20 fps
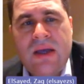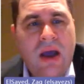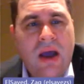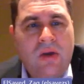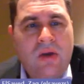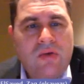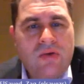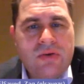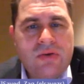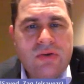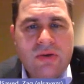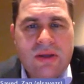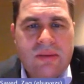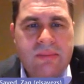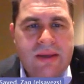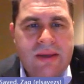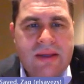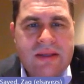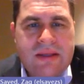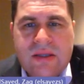I'll go to key
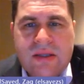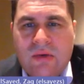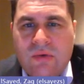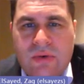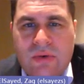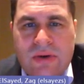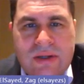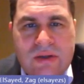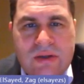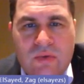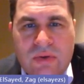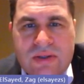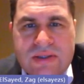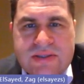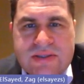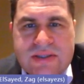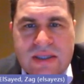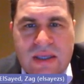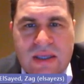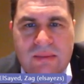means and I will read what
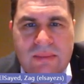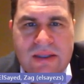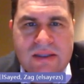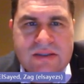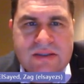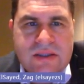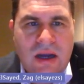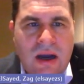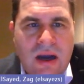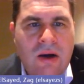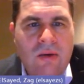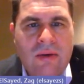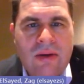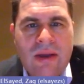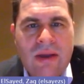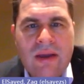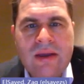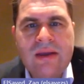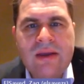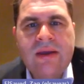is the key means.
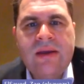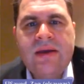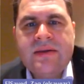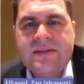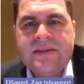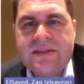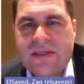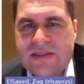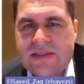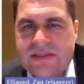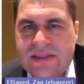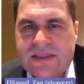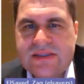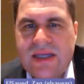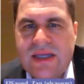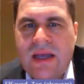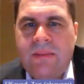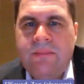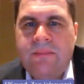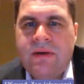Okay, this is the
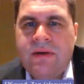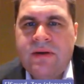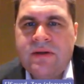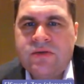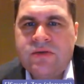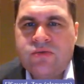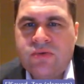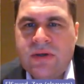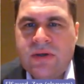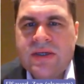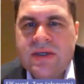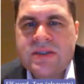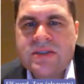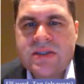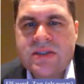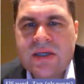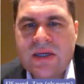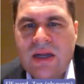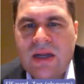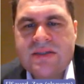sample into
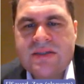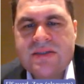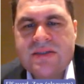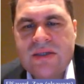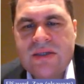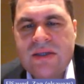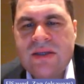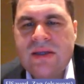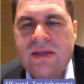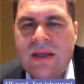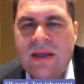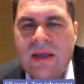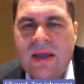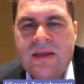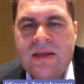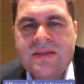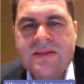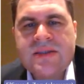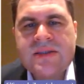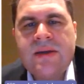X clustering,
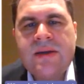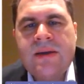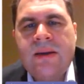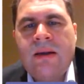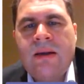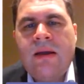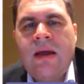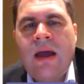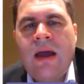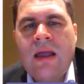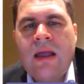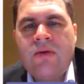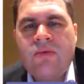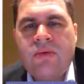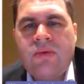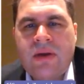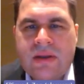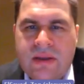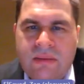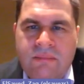yes, and
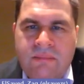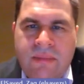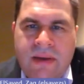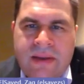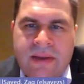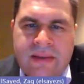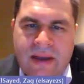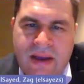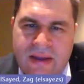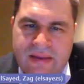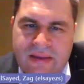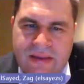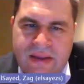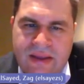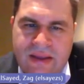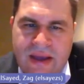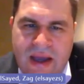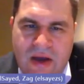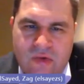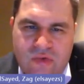we'll get a main
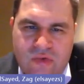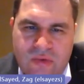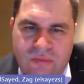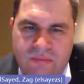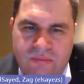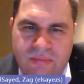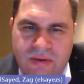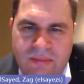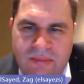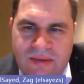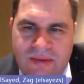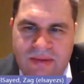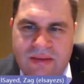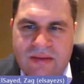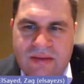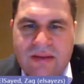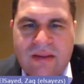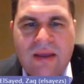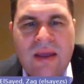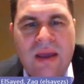idea how to implement
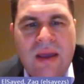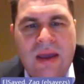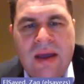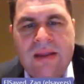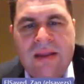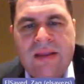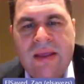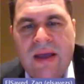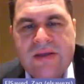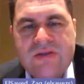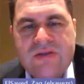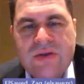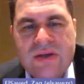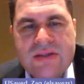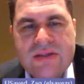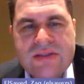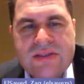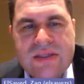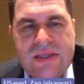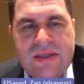it. And as you
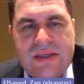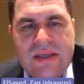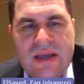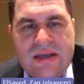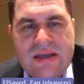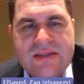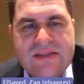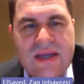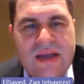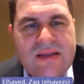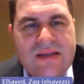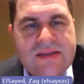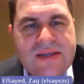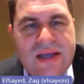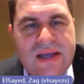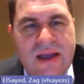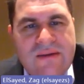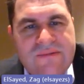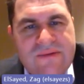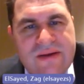can see here at the end,
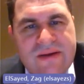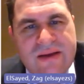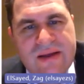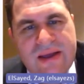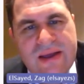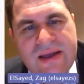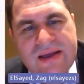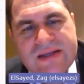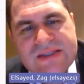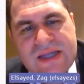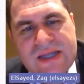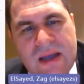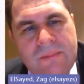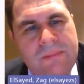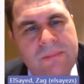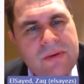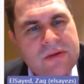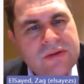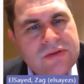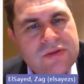they have
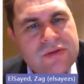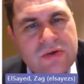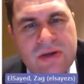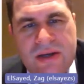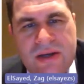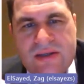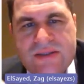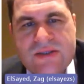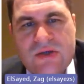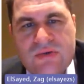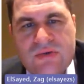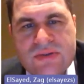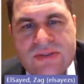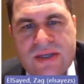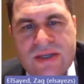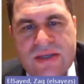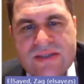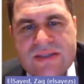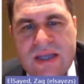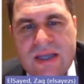examples. Click on
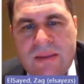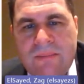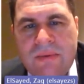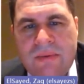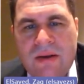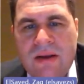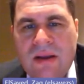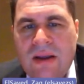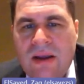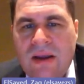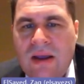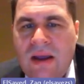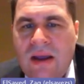the example.